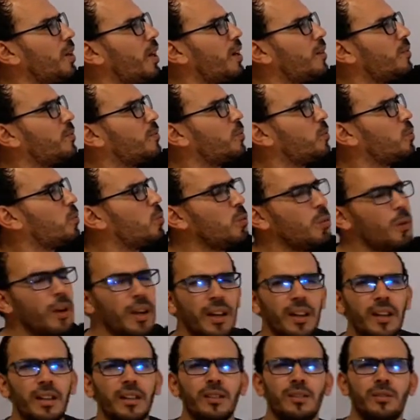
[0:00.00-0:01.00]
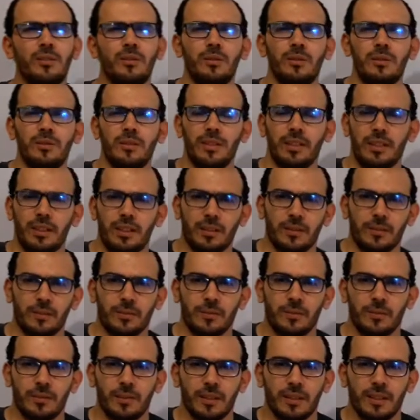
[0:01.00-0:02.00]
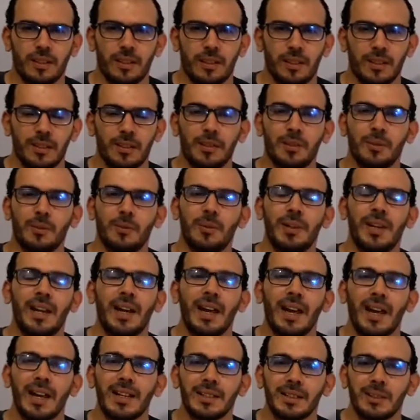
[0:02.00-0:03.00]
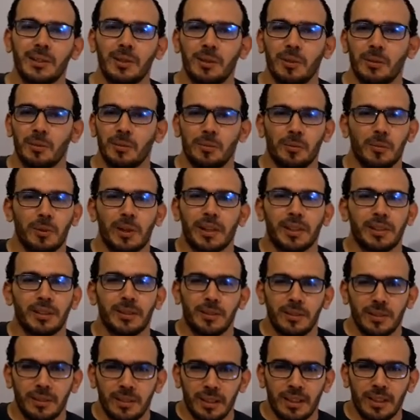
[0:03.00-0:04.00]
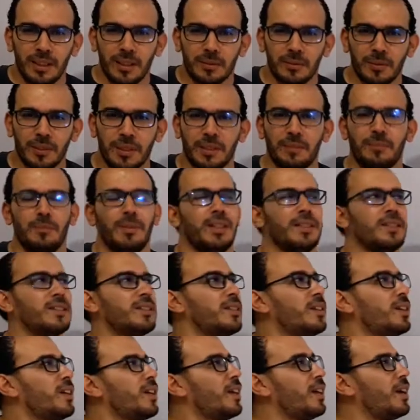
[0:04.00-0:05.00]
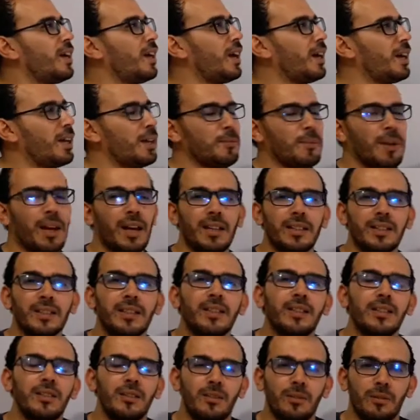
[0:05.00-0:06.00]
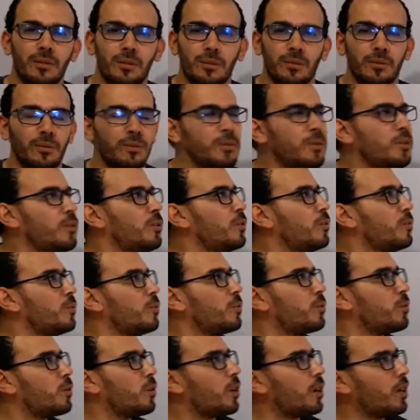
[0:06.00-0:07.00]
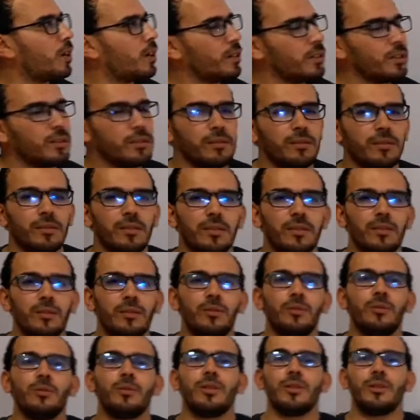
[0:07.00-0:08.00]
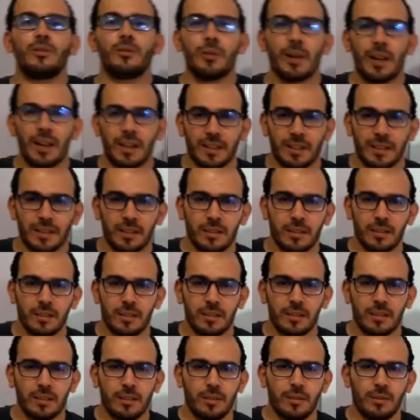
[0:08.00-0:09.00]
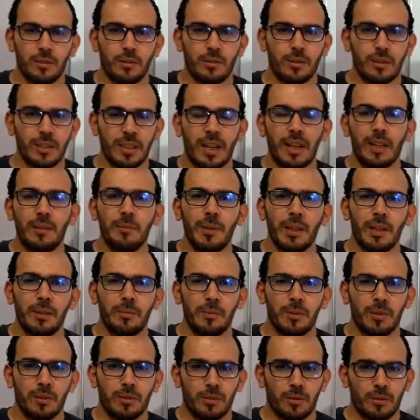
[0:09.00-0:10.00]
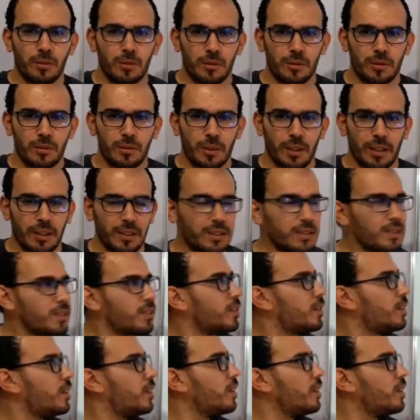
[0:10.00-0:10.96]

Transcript: have where do you live? So when I ask you where do you live, this means I am asking you for your address, to tell me about your address.